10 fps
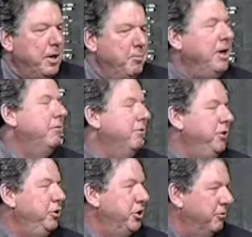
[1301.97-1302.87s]
a bit of a
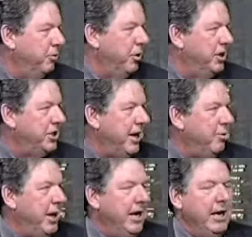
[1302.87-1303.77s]
future for us
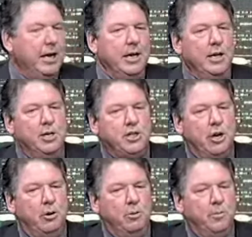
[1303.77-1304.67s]
that way.
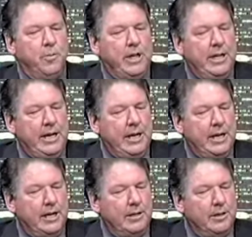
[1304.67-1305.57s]
So
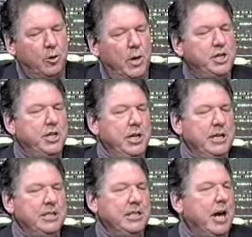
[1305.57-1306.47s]
the question
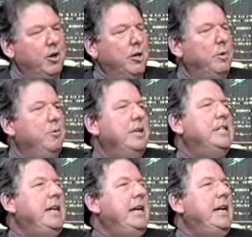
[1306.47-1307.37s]
is how could we
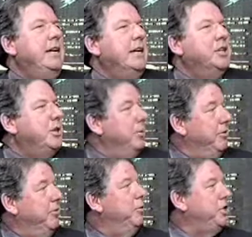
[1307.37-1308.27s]
retain some of
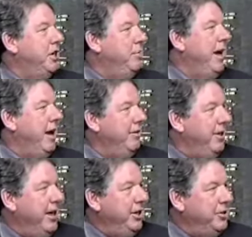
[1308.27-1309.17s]
the folks coming out
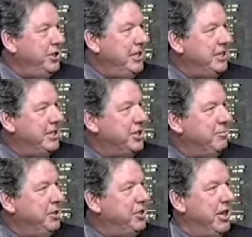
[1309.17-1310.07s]
of that UC
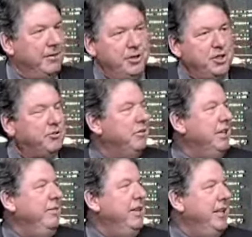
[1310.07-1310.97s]
system instead of just
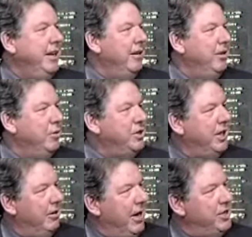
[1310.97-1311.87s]
leaving the area once
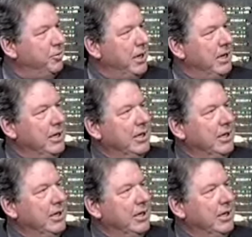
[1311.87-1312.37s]
they graduate?